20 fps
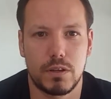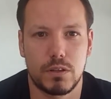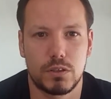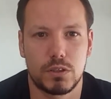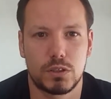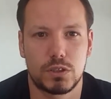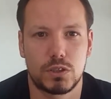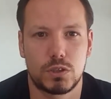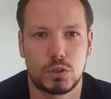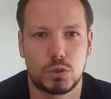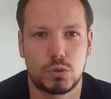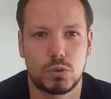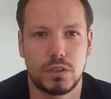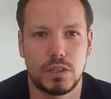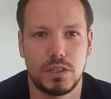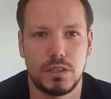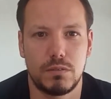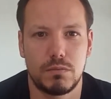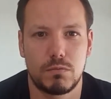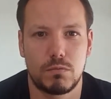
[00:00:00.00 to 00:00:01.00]
and there's a
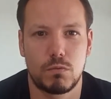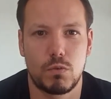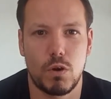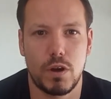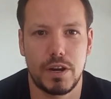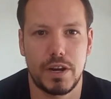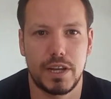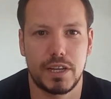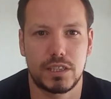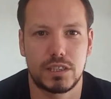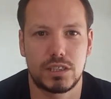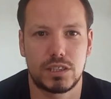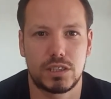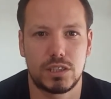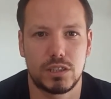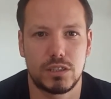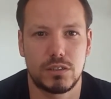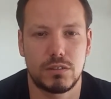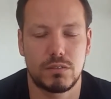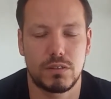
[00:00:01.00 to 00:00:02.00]
tree right next
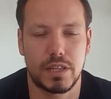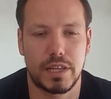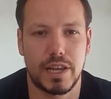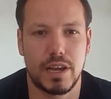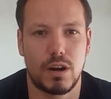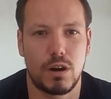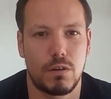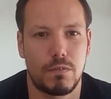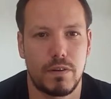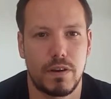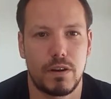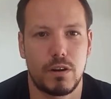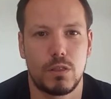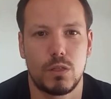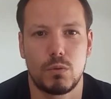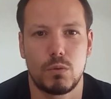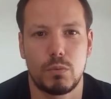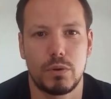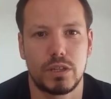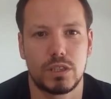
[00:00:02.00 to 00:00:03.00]
to the caravan,
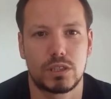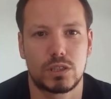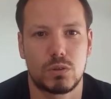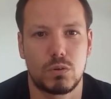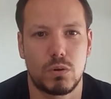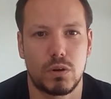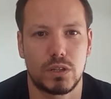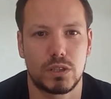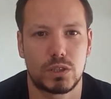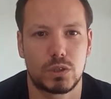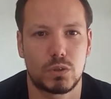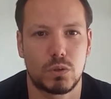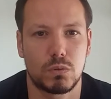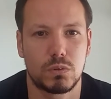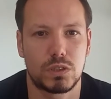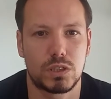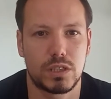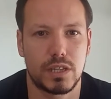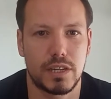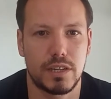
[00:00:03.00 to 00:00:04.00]
and the wind's quite
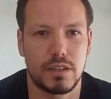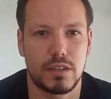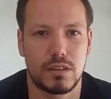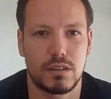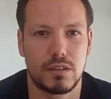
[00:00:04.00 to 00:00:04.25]
strong today.